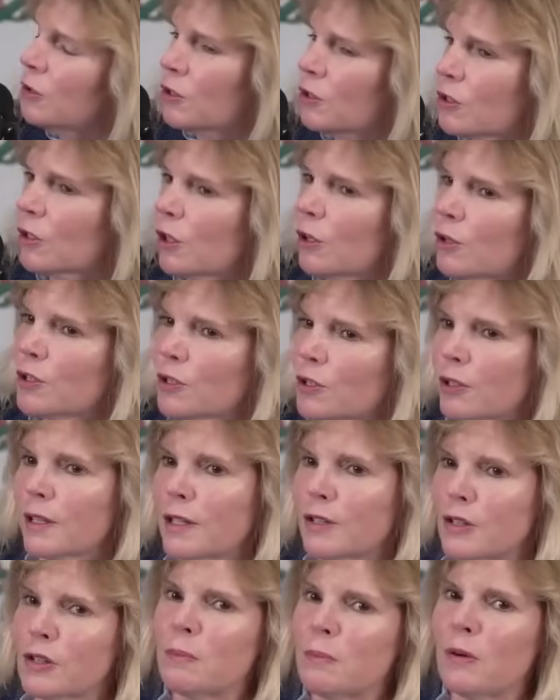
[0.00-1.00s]
disclosure
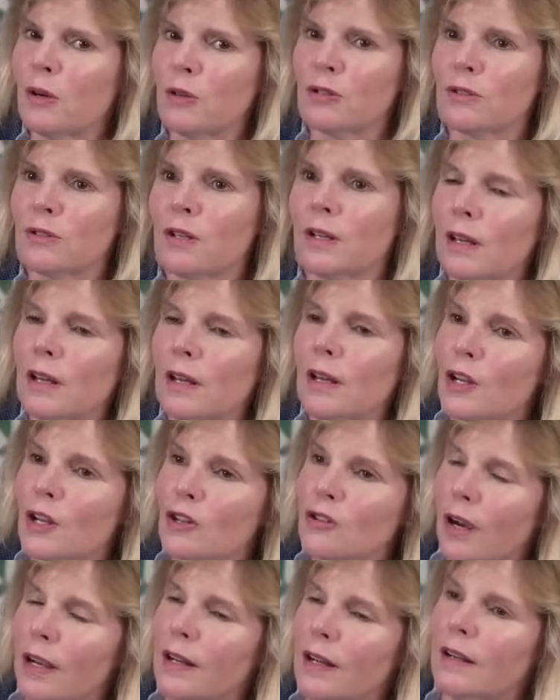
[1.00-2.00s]
is supposed to
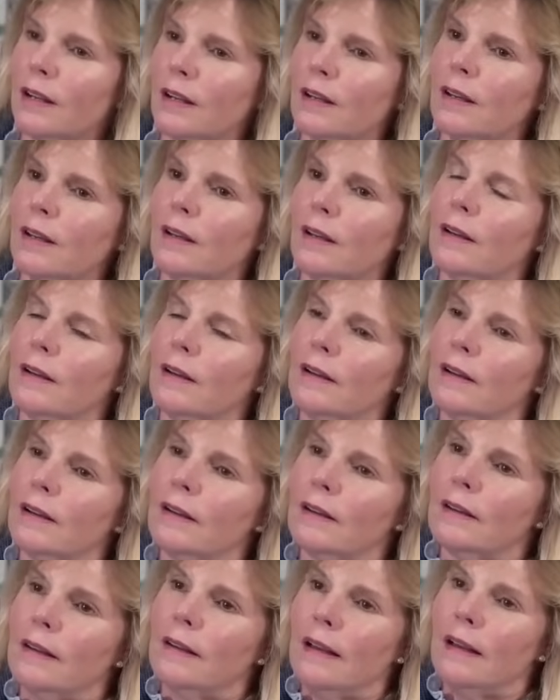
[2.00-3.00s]
try to
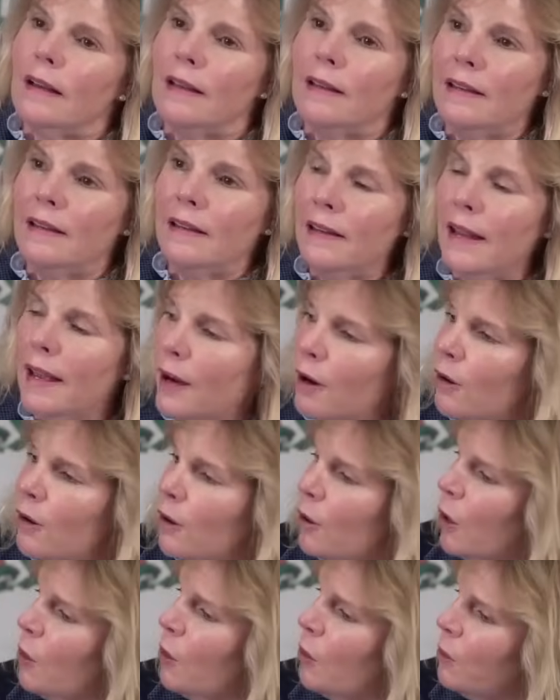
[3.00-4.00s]

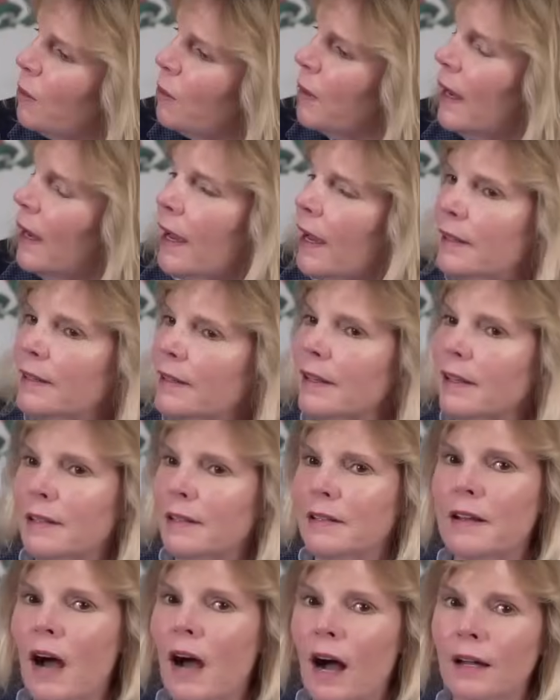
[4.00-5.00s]
narrow and
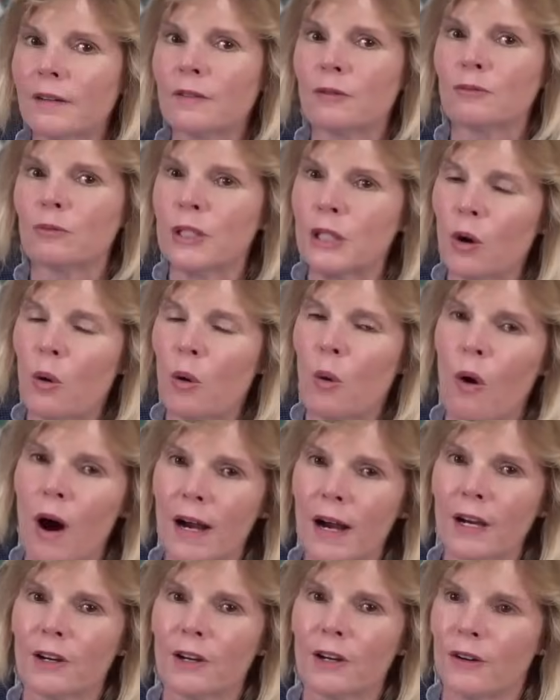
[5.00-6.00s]
not
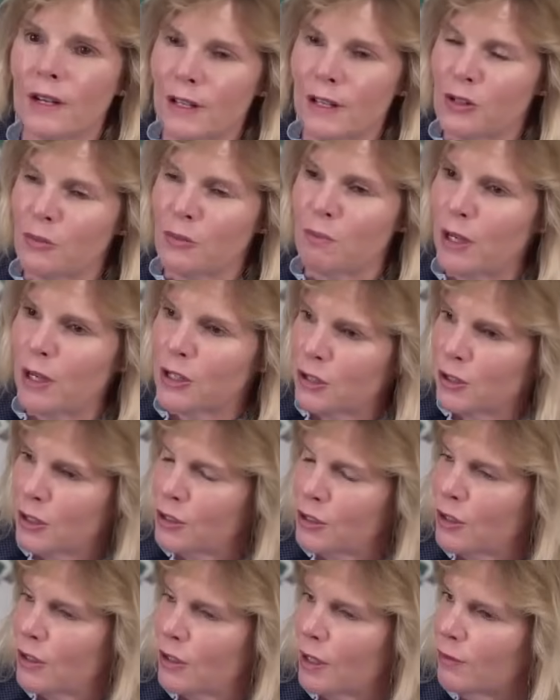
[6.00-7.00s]
require as much
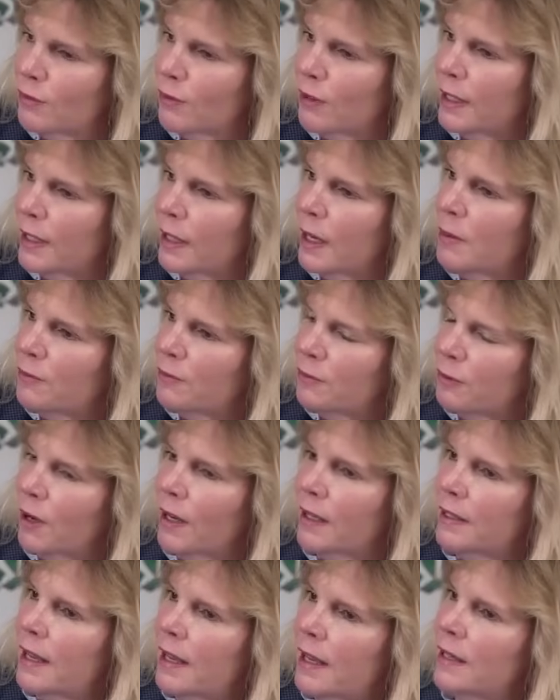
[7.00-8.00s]
discovery
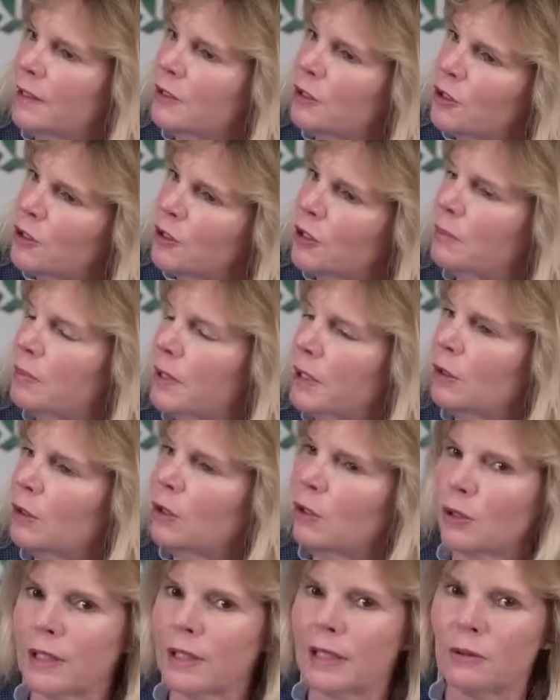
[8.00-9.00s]
upfront. And you should be
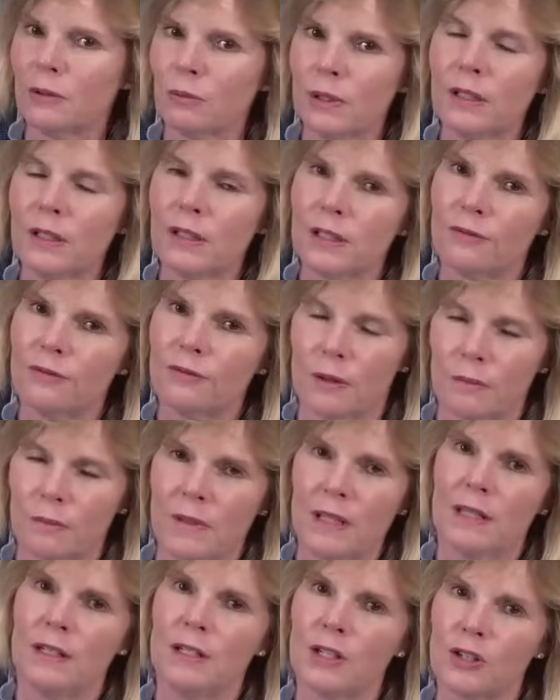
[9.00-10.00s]
learning really from
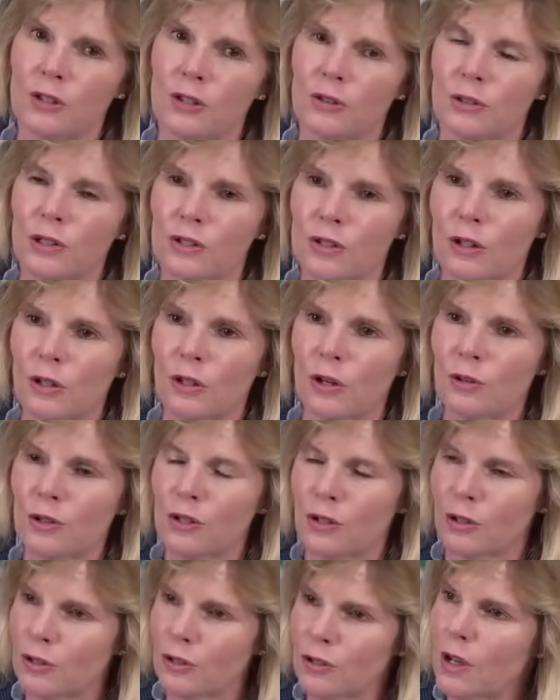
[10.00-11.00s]
the initial
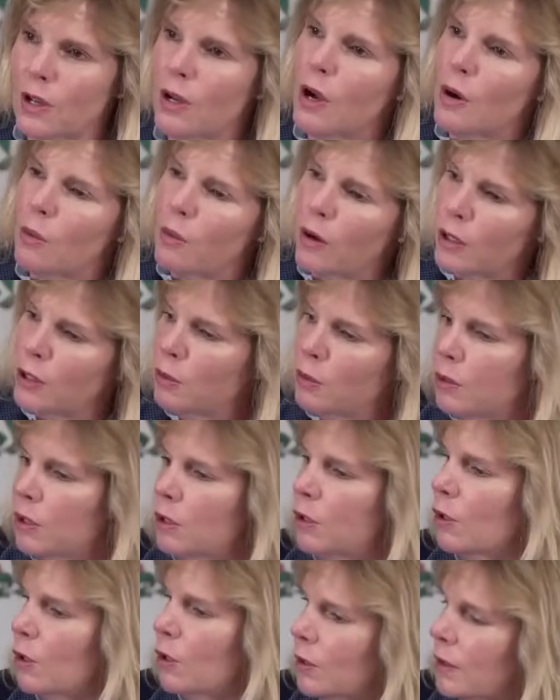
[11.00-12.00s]
disclosures what you
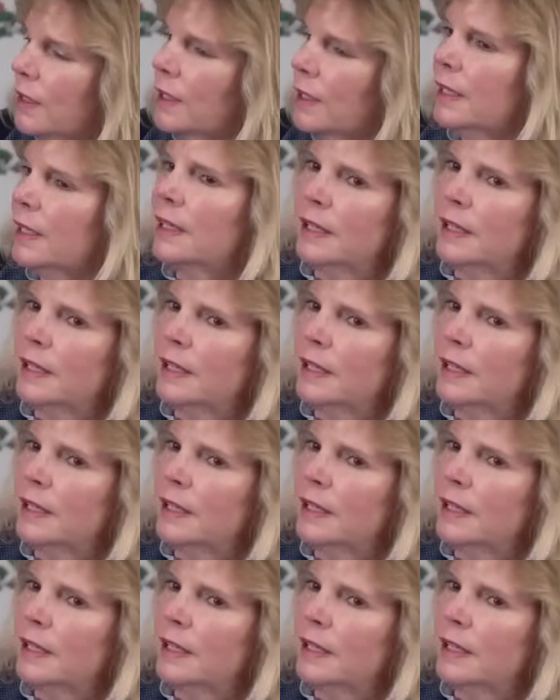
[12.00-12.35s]
would learn in